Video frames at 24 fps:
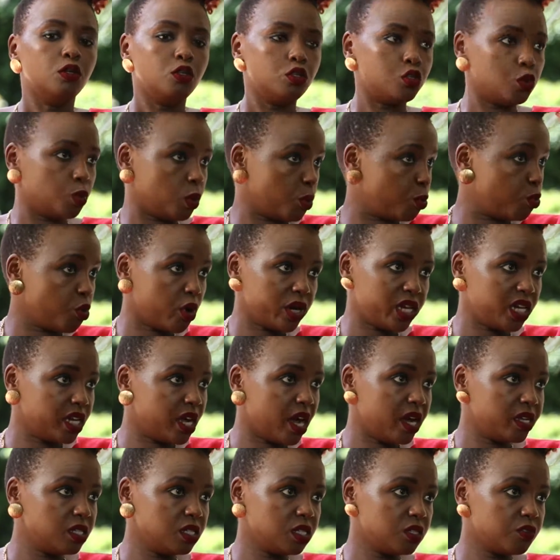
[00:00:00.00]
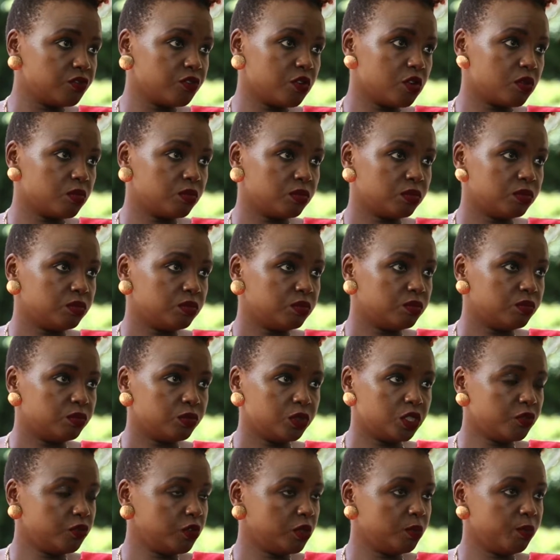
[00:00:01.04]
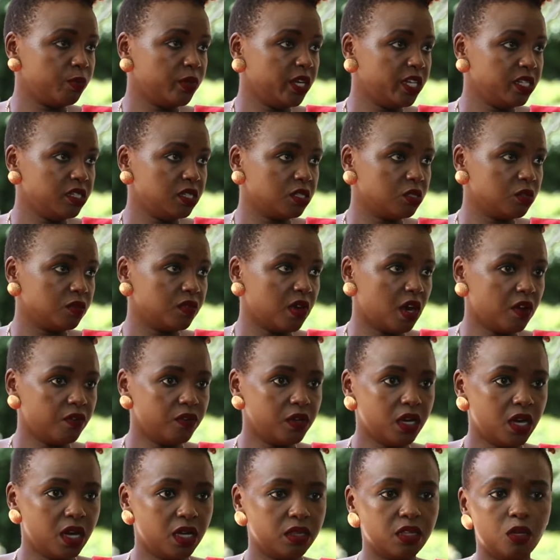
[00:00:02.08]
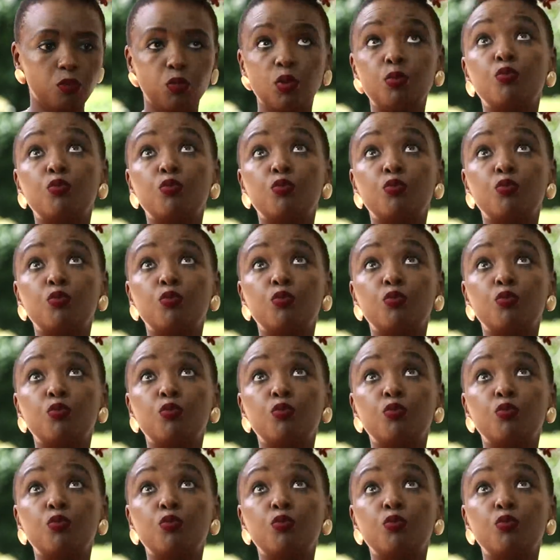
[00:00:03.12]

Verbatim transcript: so we brought in artists from different places of Africa and then yeah.